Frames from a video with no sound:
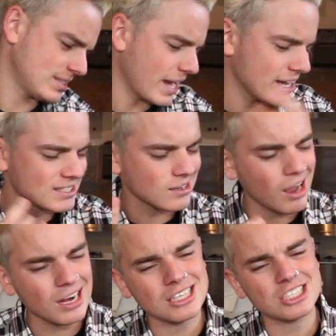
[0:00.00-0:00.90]

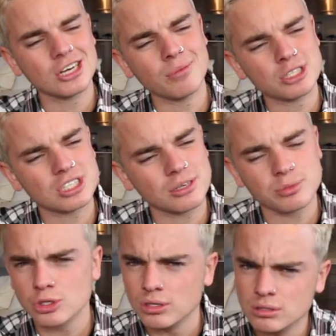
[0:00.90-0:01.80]
KSI.
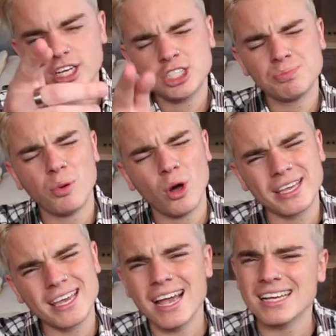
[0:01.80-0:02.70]
It's your
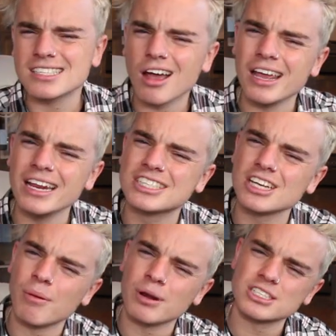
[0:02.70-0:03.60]
boy KSI.
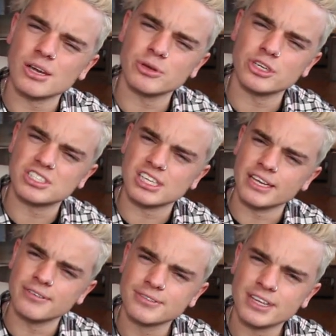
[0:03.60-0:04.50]

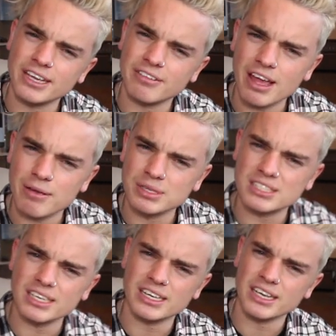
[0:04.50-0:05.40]
EWWC. Yeah, A, B,
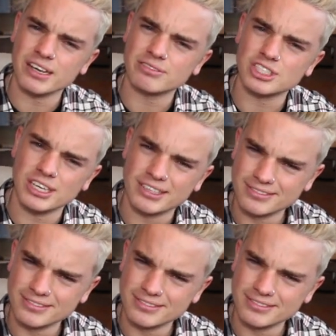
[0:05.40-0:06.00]
C, D, E, F, G.